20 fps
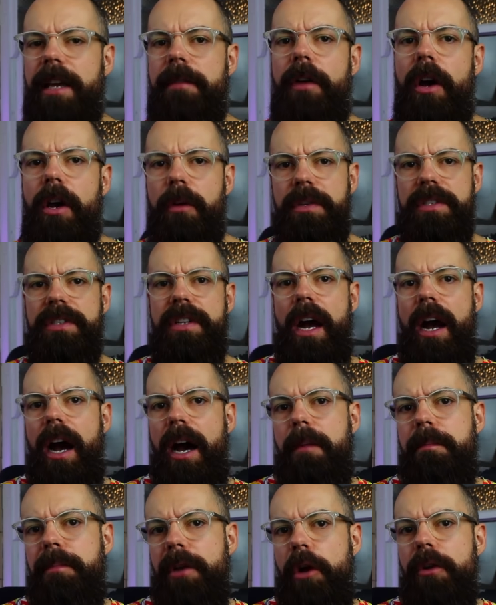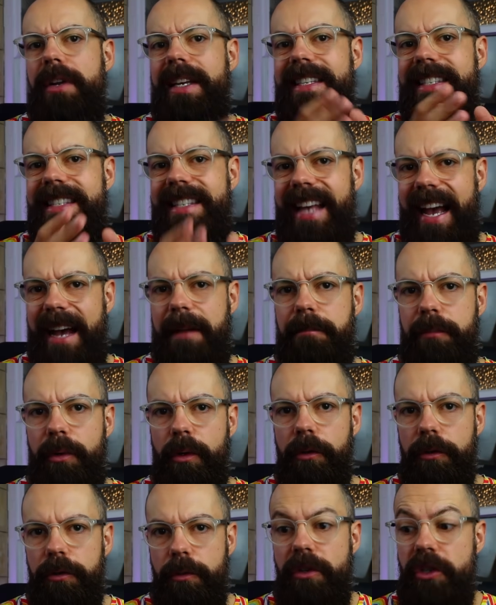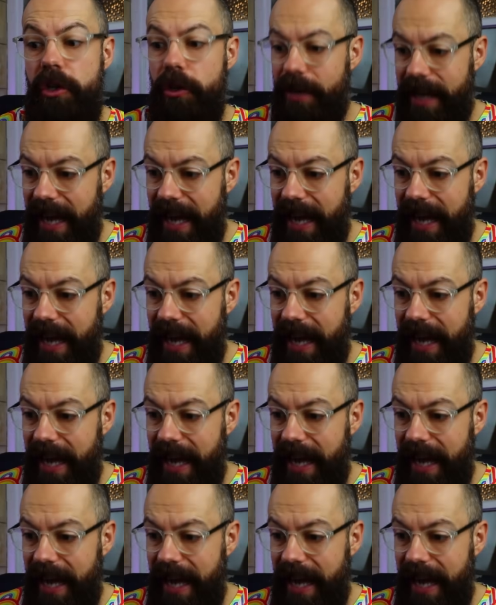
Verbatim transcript: if I was to upload examples, which you